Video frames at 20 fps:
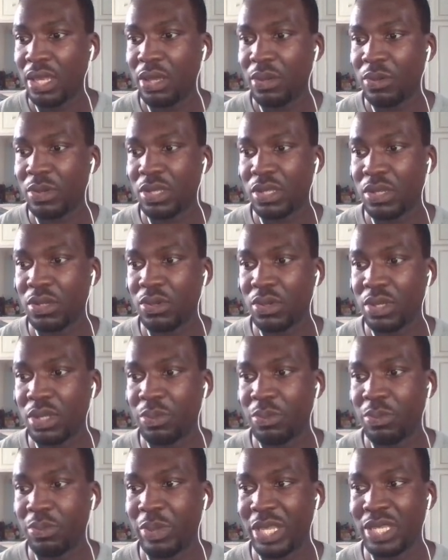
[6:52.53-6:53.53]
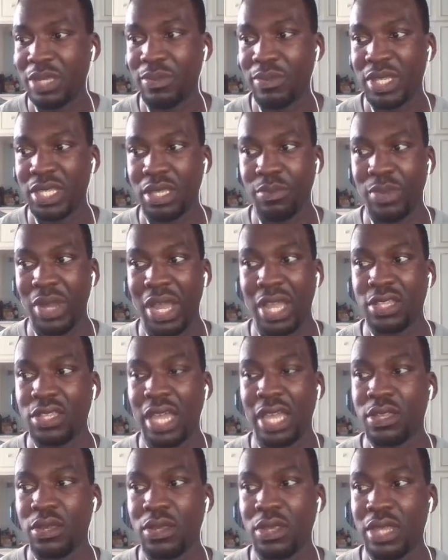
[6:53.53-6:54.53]
what's it called pessimistic, but
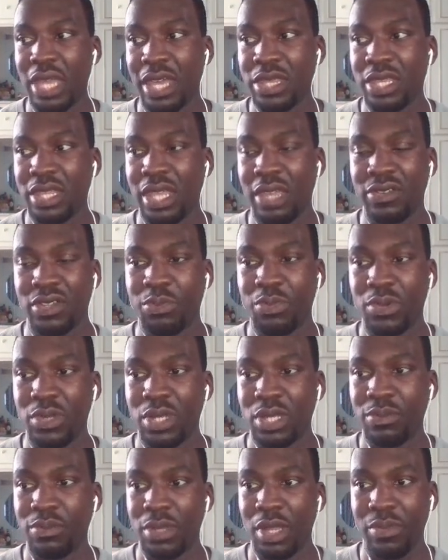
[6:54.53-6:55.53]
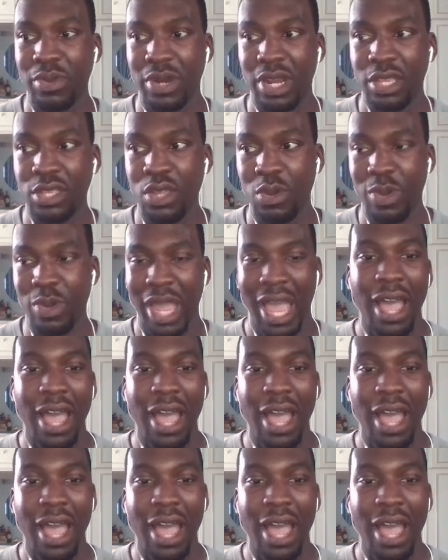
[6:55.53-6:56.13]
I, I don't I think they just pulled this number out of nowhere.